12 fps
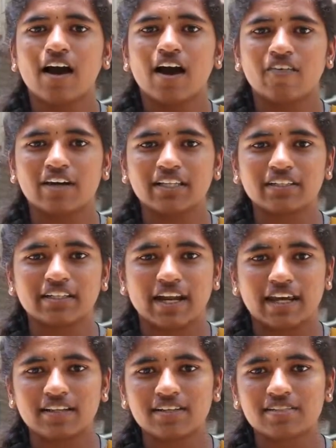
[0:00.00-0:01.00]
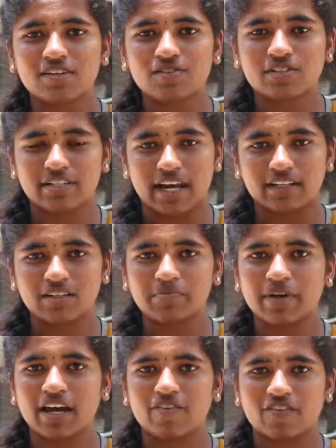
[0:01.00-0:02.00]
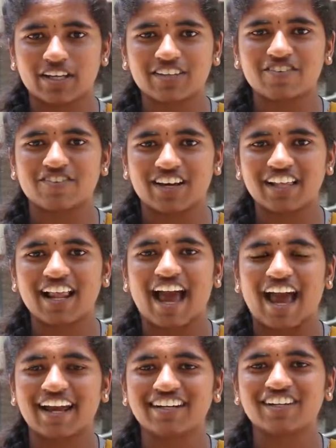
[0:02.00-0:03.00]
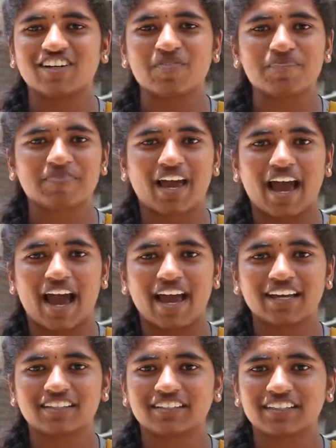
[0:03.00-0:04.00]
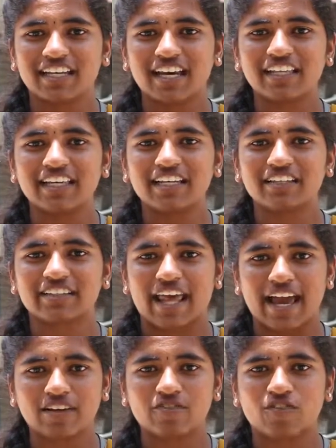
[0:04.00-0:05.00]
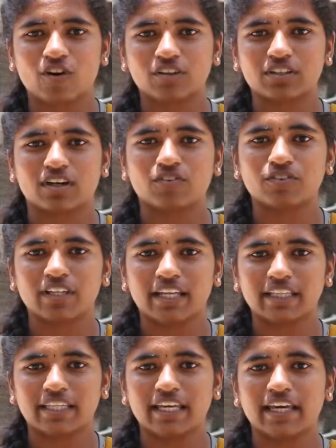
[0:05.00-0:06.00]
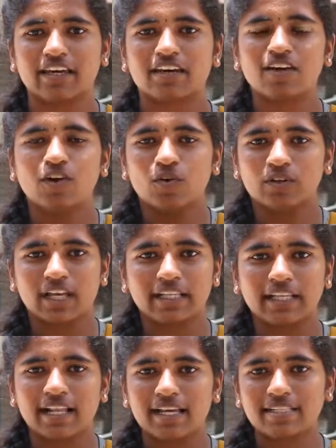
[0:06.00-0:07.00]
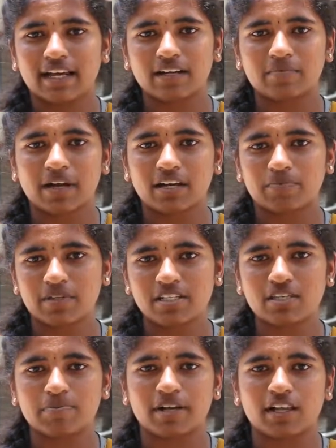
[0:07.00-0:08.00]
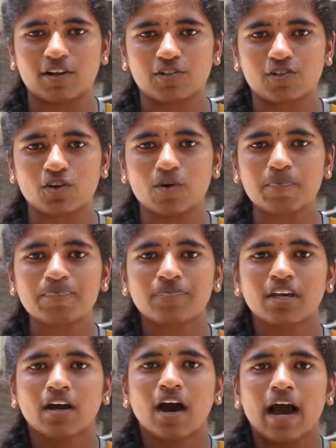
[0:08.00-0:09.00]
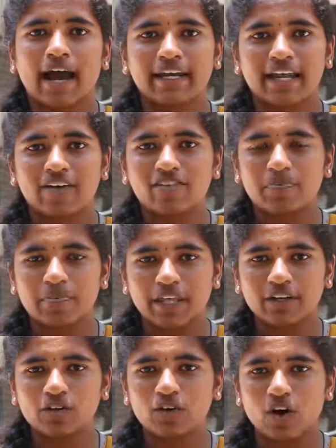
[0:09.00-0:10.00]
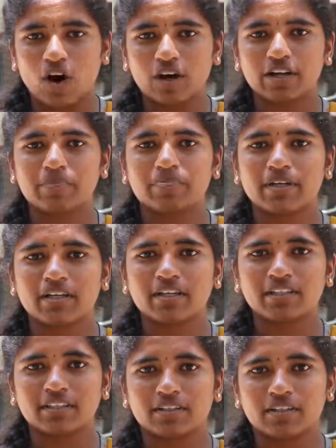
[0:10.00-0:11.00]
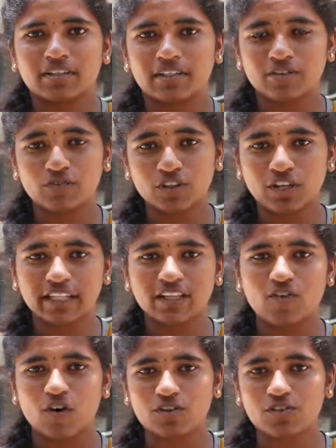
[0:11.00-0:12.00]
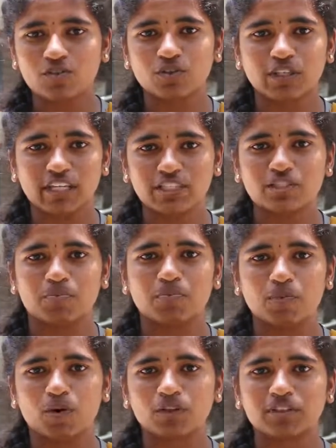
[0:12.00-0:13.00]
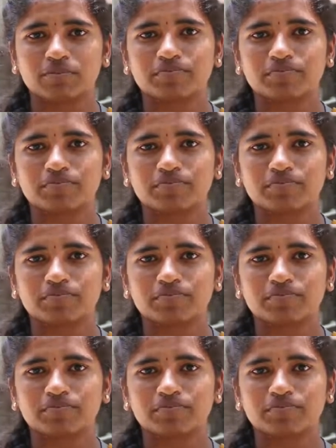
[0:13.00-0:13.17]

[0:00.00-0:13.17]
When trainers have trained me very well, and I really thank for the Unnati class and my principal also. And I will pray to God. Unnati wants to reach more,